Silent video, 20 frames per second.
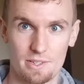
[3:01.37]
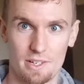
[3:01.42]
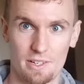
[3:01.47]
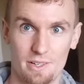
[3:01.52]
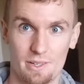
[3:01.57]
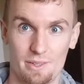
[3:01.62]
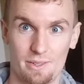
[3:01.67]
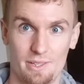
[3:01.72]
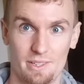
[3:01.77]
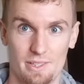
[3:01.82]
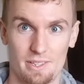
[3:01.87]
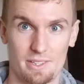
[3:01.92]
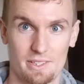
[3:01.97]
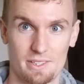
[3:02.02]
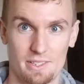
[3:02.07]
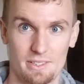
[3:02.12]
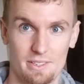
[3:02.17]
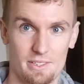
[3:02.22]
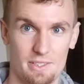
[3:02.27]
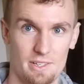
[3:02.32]
you know,
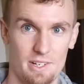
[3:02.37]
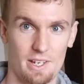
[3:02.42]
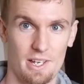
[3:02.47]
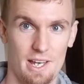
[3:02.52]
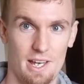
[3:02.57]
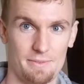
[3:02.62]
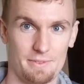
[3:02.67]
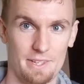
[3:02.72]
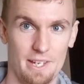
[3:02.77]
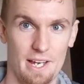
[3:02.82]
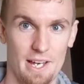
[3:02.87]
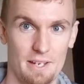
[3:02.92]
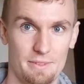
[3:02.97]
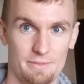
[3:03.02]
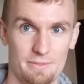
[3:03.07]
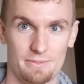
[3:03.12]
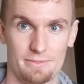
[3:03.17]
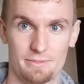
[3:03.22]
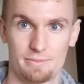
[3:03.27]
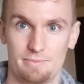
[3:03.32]
you don't have to
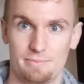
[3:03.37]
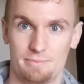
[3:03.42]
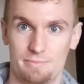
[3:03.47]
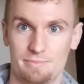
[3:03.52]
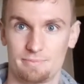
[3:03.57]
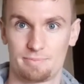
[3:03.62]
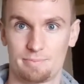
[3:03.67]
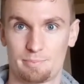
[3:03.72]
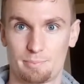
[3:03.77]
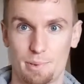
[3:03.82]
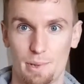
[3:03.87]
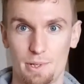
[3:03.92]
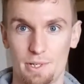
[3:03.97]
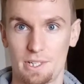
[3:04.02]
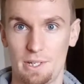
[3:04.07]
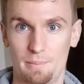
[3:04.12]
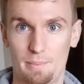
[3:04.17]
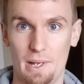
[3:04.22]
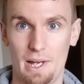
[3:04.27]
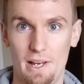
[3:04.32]
have
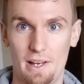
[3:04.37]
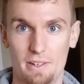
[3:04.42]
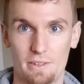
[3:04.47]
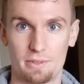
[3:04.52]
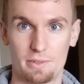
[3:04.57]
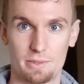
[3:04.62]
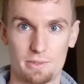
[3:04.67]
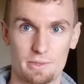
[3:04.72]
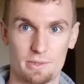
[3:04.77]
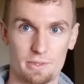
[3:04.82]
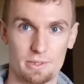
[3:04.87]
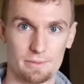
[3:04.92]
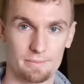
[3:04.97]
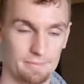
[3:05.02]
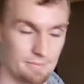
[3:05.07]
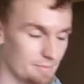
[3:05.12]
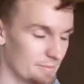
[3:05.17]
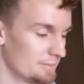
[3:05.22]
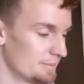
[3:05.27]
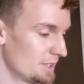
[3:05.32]
protein powder
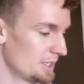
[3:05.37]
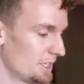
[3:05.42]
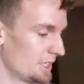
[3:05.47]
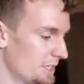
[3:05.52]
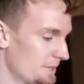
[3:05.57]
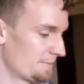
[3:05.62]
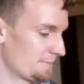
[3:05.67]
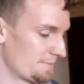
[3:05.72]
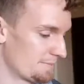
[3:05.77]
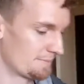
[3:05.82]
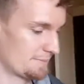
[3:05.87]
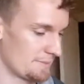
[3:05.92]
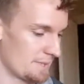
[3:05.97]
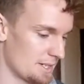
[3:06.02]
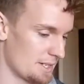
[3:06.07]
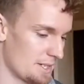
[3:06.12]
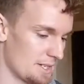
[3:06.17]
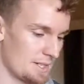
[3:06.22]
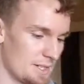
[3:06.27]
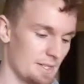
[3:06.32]
or, you know,
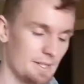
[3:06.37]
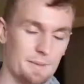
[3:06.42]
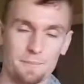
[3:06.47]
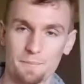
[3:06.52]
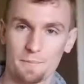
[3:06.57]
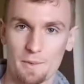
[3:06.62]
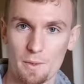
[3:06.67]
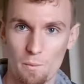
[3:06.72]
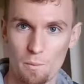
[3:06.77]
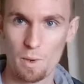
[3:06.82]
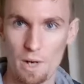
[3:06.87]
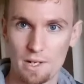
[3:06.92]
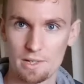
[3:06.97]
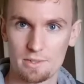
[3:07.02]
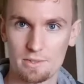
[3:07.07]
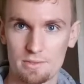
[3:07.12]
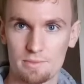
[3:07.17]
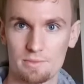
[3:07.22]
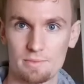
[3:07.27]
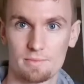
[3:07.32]

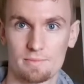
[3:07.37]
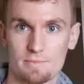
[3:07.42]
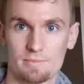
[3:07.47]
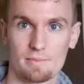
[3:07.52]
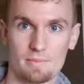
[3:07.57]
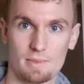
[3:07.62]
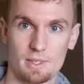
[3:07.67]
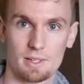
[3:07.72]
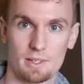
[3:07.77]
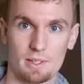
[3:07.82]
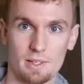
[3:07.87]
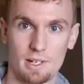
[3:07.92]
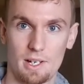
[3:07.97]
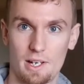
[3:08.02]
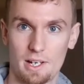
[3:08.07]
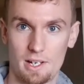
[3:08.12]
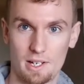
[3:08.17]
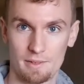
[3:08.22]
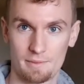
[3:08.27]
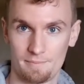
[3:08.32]
one
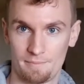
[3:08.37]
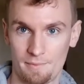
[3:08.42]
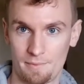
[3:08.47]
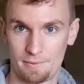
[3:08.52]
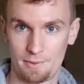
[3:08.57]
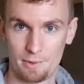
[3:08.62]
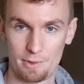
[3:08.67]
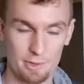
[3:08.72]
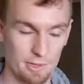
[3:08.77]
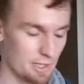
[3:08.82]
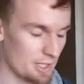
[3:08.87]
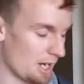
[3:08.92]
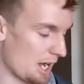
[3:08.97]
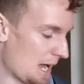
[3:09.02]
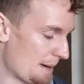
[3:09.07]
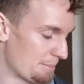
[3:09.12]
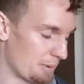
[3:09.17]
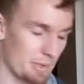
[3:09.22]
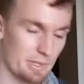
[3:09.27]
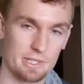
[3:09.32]
food
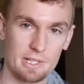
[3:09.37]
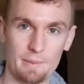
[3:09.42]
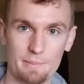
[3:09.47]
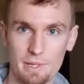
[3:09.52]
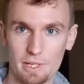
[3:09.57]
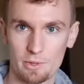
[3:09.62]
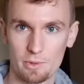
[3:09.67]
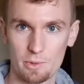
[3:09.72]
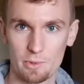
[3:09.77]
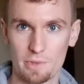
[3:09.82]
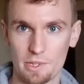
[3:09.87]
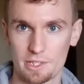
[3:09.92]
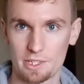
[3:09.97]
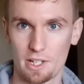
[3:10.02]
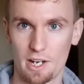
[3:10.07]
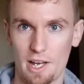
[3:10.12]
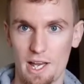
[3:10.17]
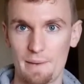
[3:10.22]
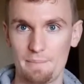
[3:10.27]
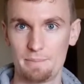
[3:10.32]
type or something all the
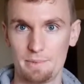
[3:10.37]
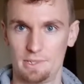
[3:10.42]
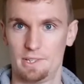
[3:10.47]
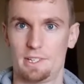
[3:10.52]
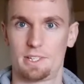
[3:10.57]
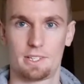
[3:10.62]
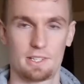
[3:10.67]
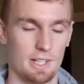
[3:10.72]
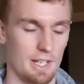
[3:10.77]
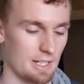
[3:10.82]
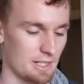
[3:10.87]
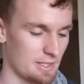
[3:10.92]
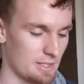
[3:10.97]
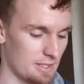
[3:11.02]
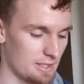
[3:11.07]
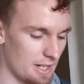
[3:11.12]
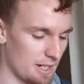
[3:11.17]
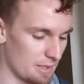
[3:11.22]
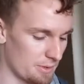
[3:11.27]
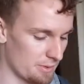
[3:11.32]
time. You can
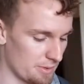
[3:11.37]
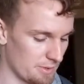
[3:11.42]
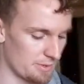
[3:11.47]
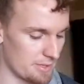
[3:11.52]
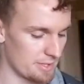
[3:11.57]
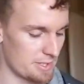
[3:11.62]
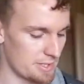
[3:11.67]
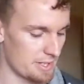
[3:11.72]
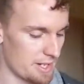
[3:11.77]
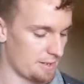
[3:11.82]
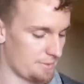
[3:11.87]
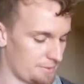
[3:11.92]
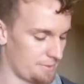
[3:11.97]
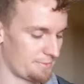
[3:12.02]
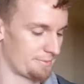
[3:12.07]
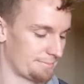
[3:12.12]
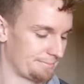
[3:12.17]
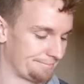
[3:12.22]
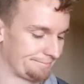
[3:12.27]
cycle through stuff.